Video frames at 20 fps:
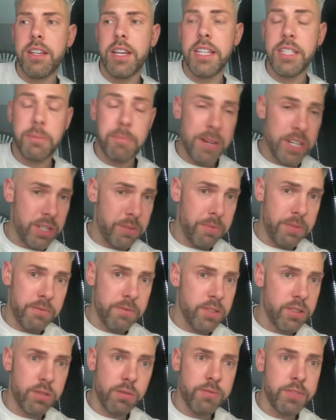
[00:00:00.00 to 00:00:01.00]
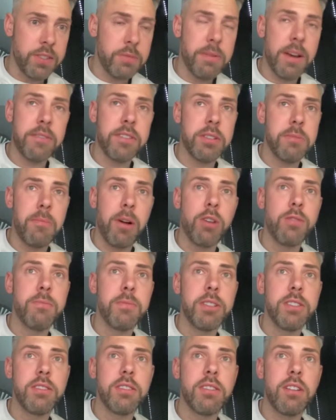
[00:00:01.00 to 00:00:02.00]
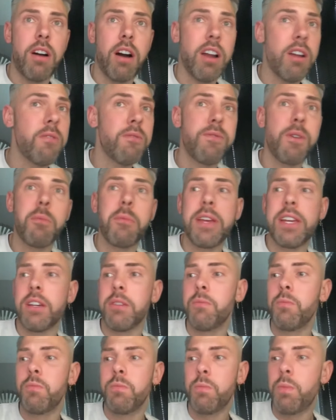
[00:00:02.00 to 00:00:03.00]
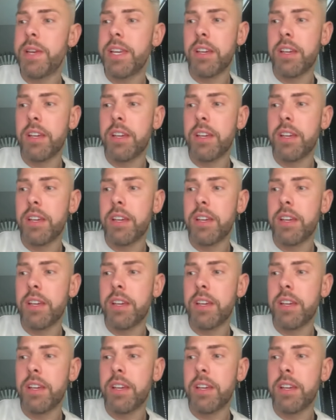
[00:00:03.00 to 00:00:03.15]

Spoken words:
especially with the resources we have at the moment, I don't think we can